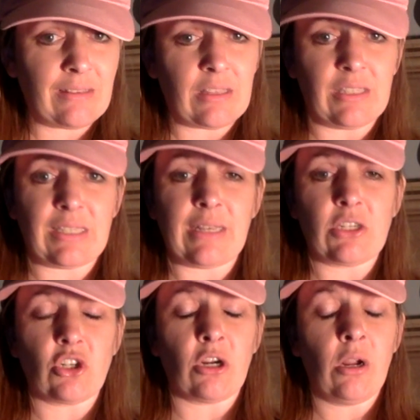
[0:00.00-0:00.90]
the
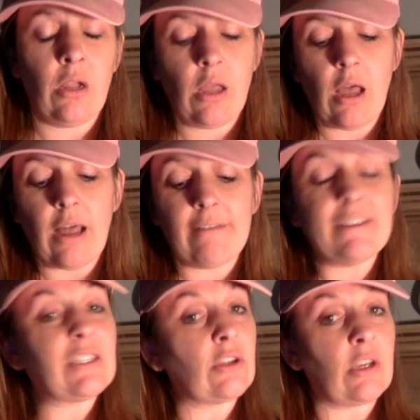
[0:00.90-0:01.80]
center of
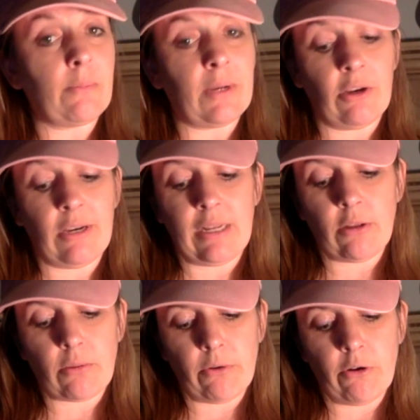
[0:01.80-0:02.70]
it so you can put your needle
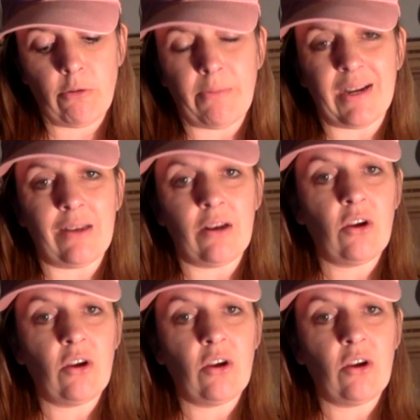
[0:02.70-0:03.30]
through, but